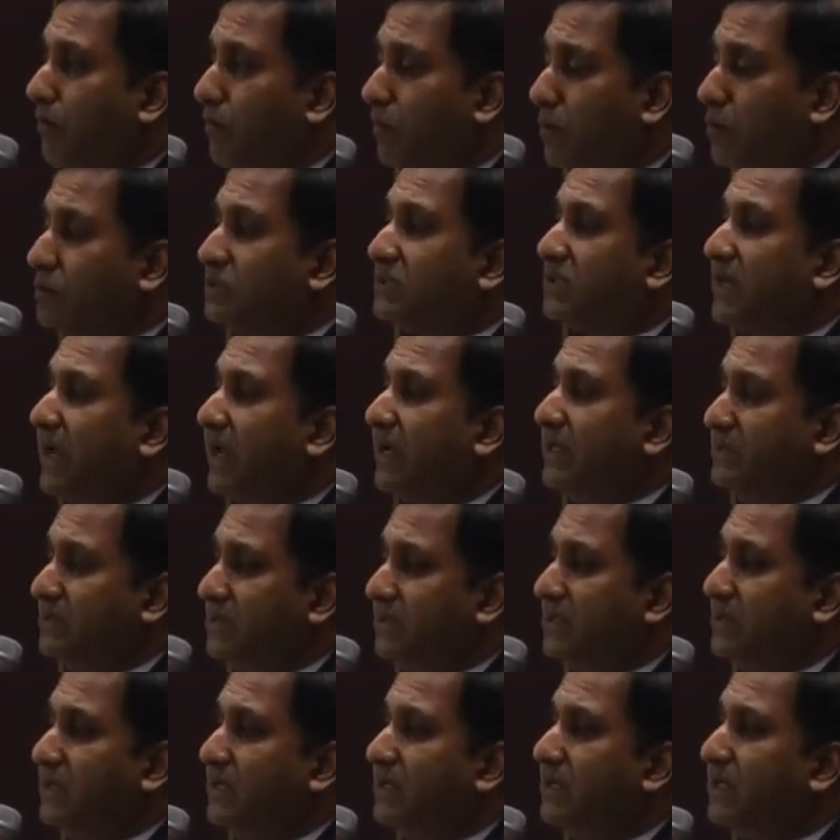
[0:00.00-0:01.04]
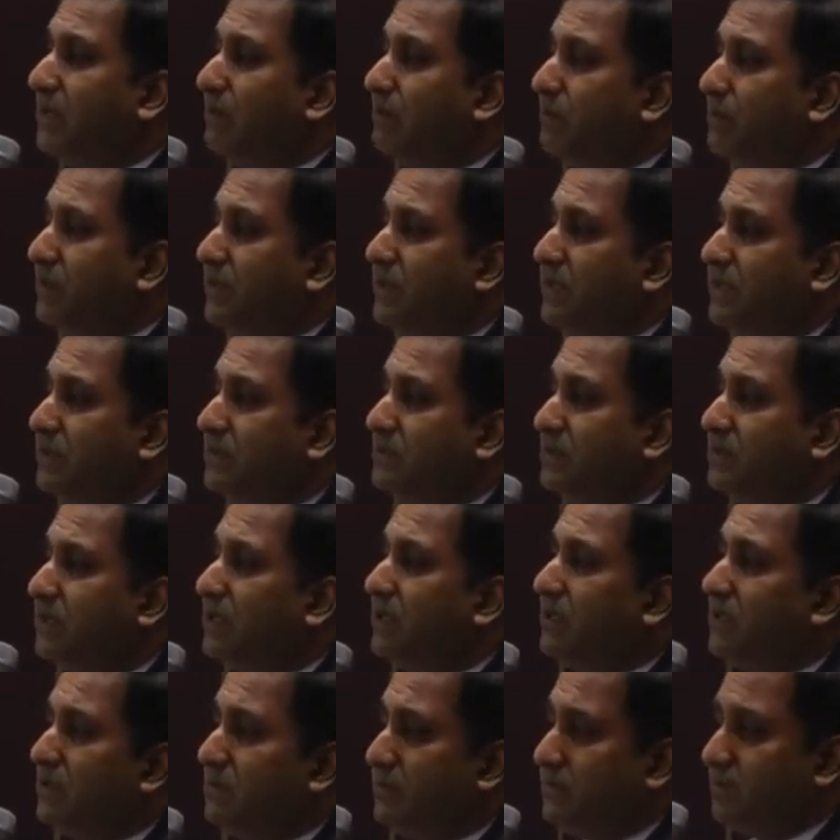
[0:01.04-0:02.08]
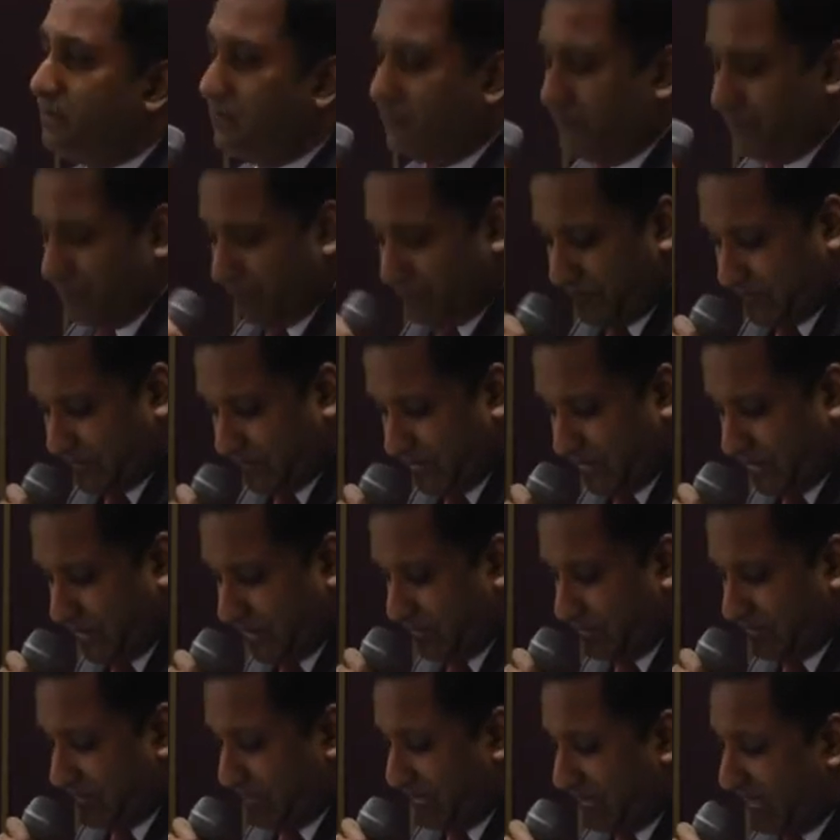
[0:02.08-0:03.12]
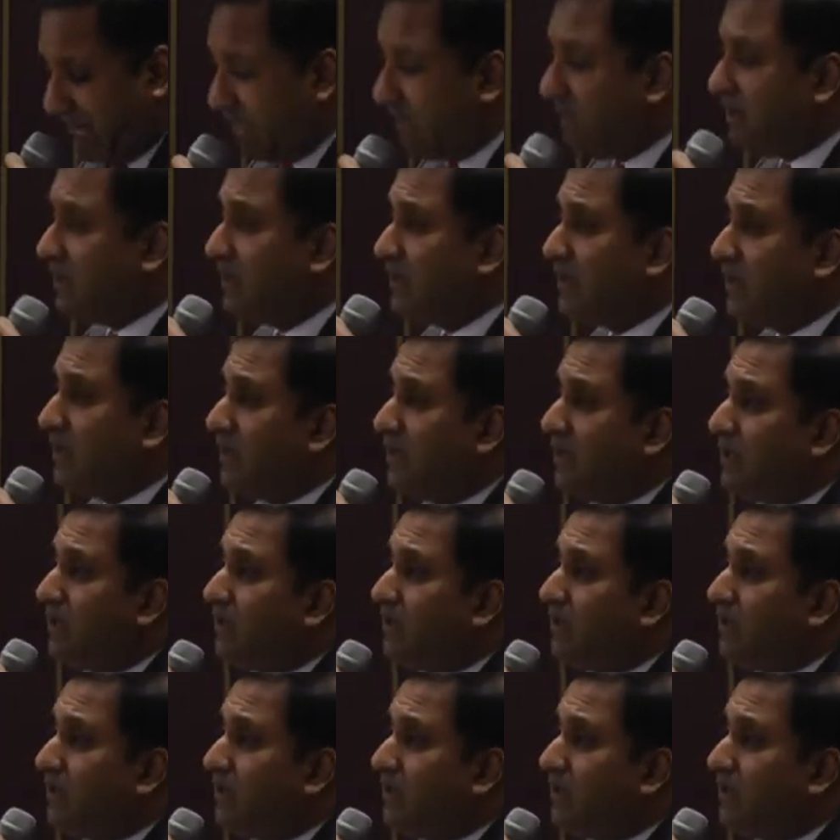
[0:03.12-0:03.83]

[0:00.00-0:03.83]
most I C T companies here. Second,